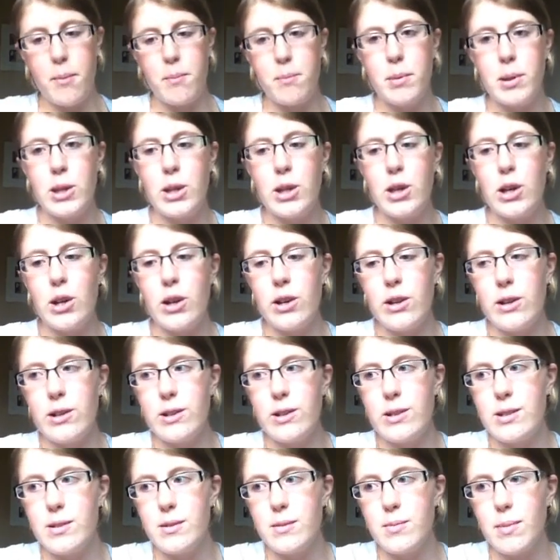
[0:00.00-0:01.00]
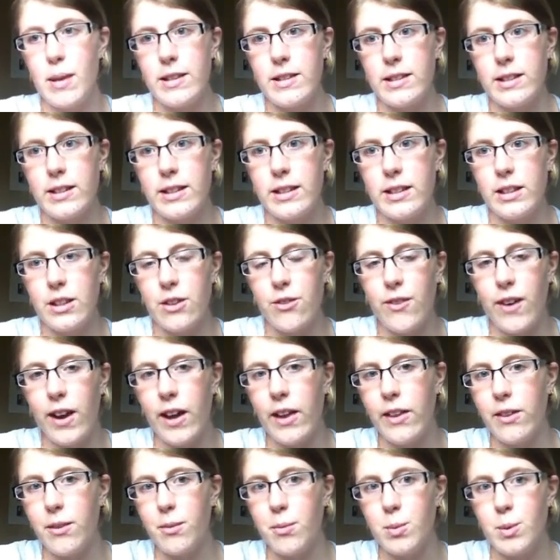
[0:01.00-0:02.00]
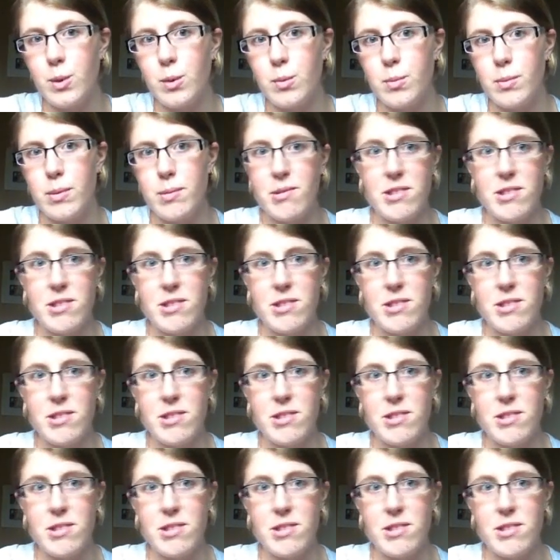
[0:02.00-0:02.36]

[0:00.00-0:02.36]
because basically their father will